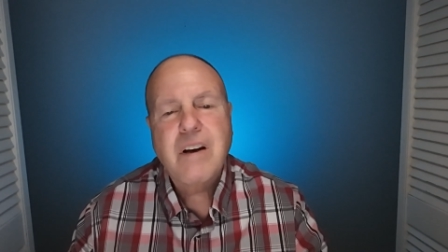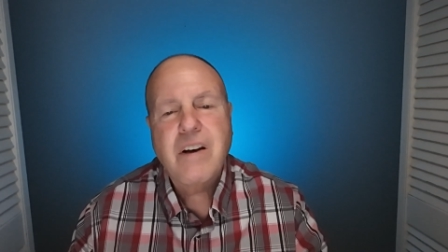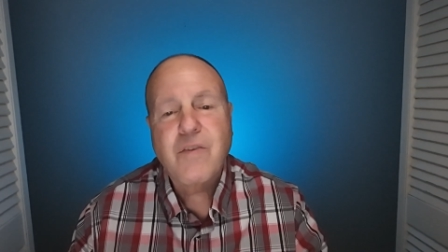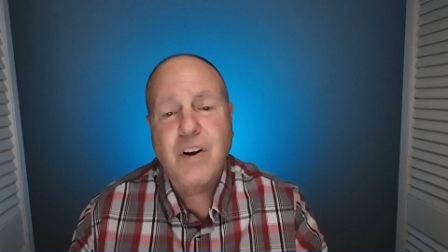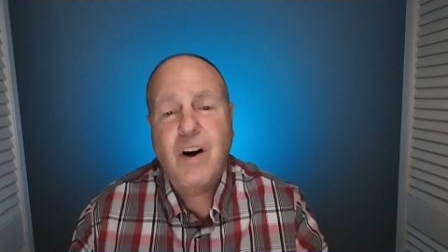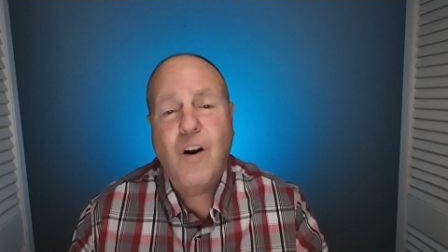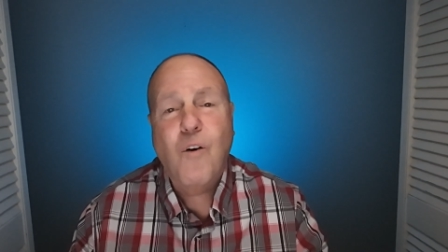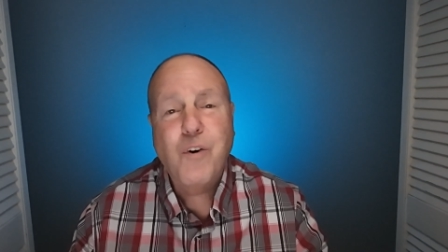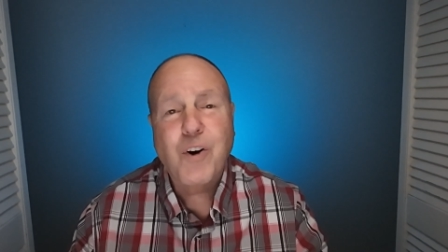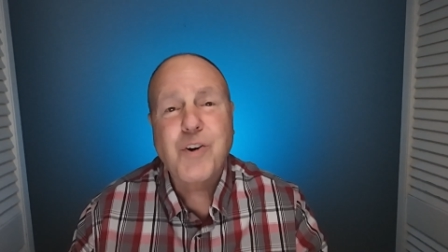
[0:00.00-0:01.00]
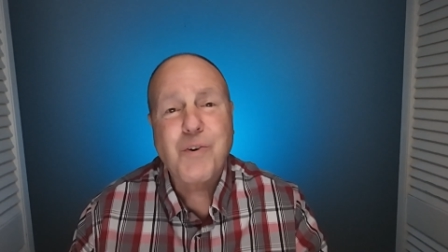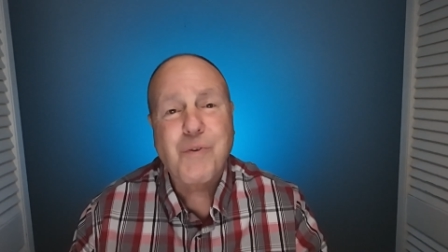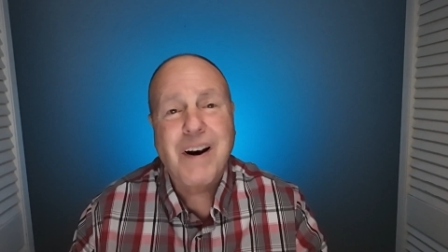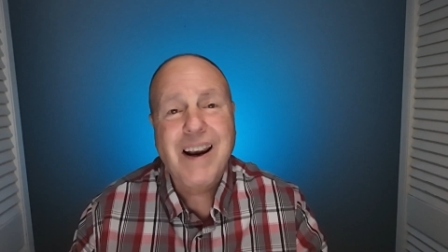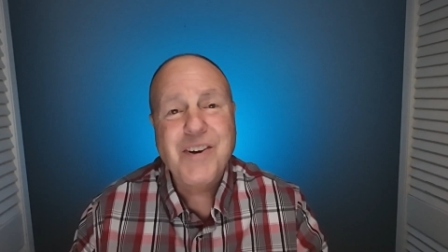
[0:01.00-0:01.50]
is in a long-distance
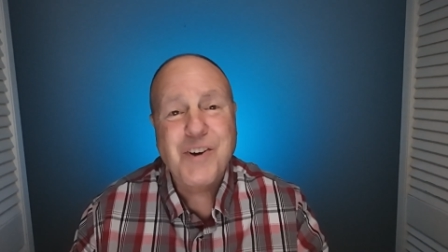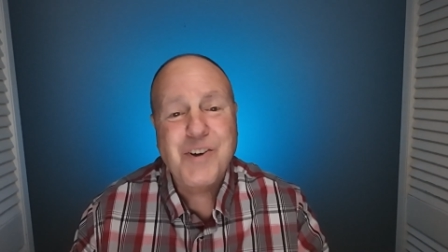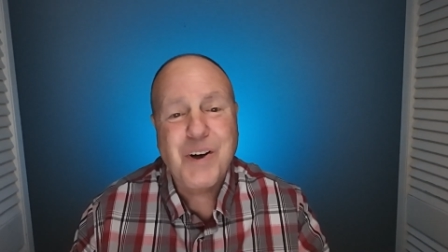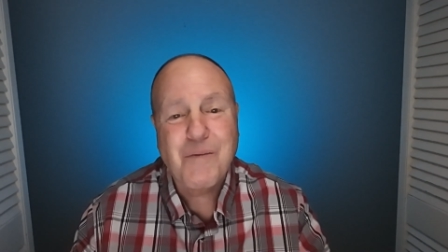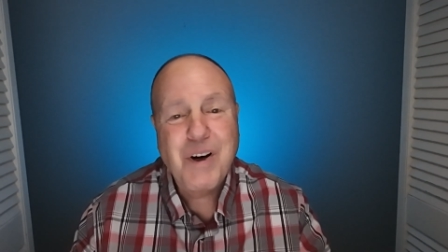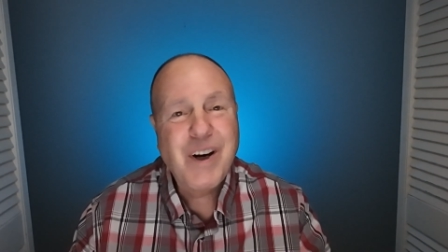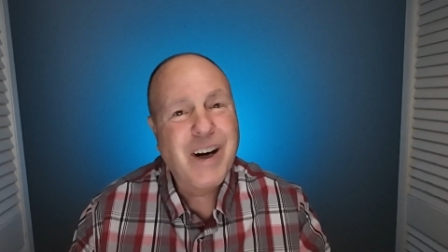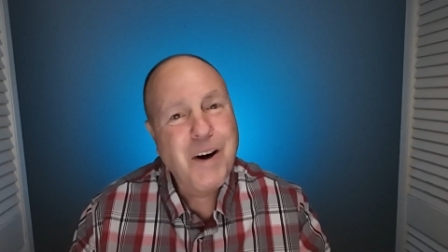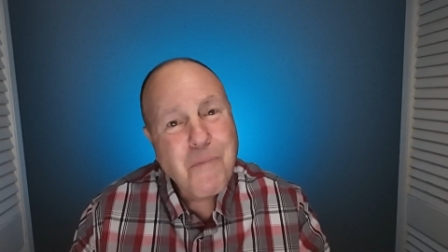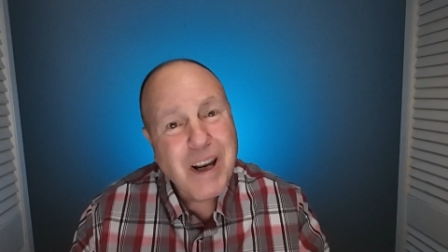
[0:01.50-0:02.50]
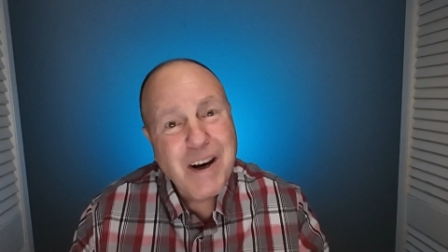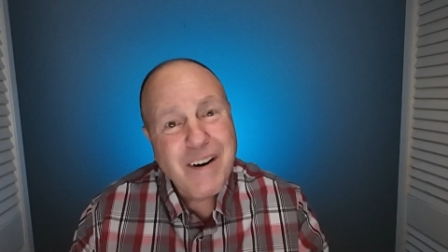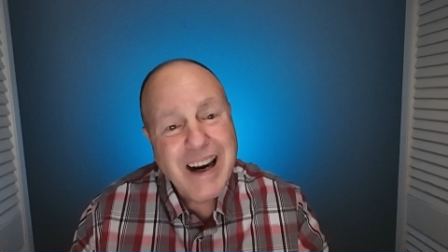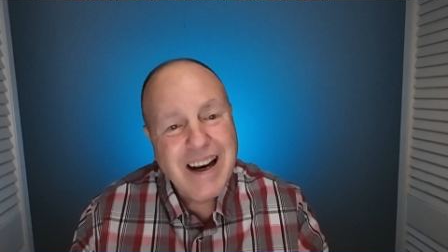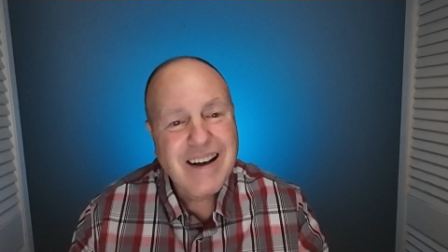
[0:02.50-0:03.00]
relationship. Can you believe
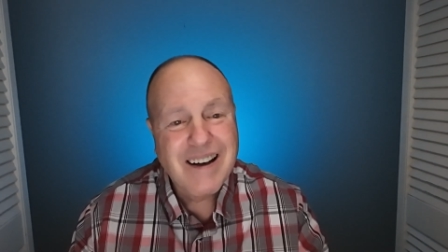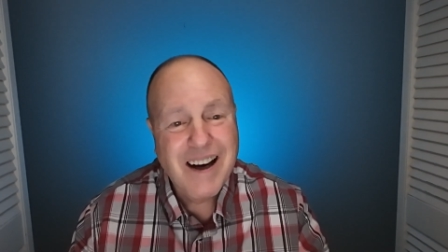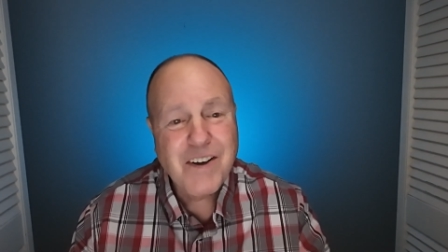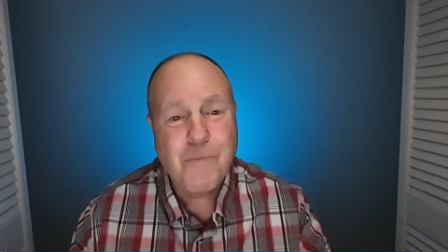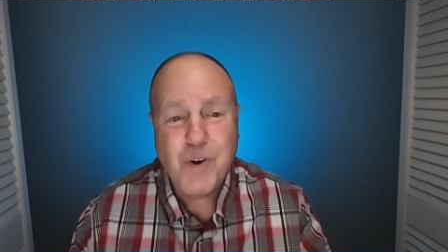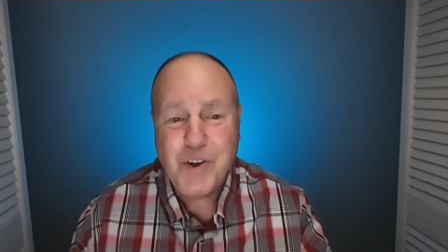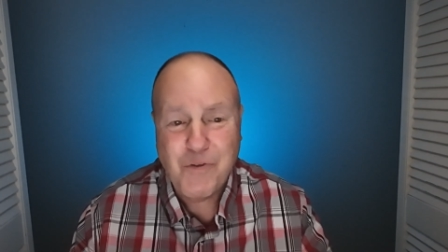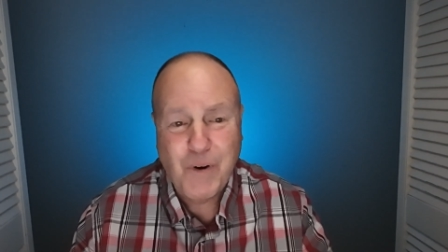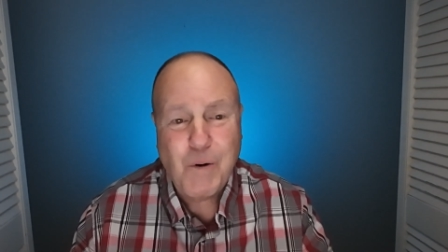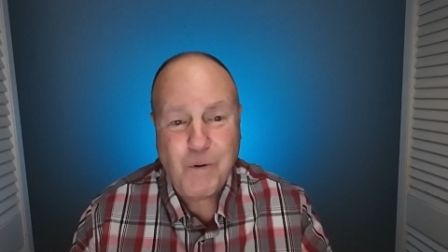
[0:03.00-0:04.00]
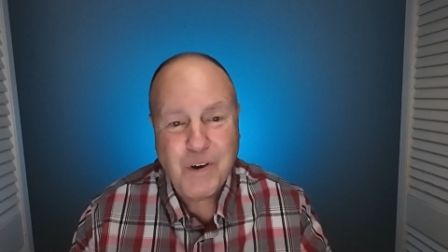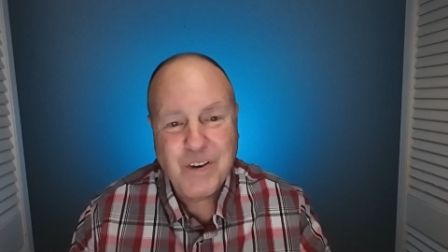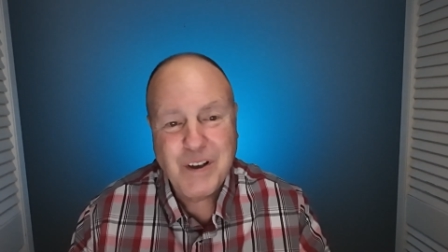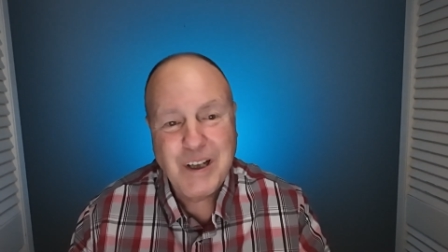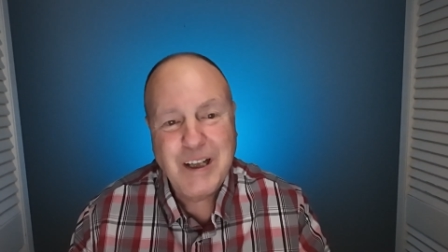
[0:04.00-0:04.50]
that? That's a bunch of folks, all
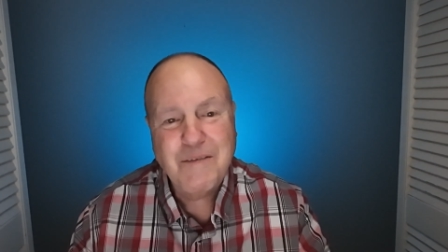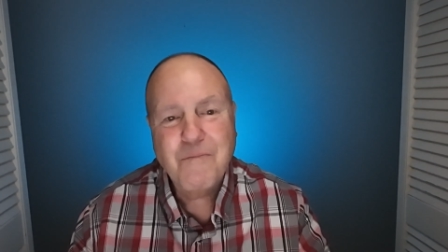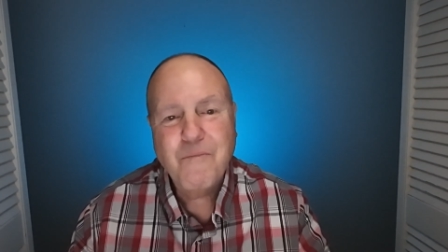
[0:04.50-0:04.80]
right?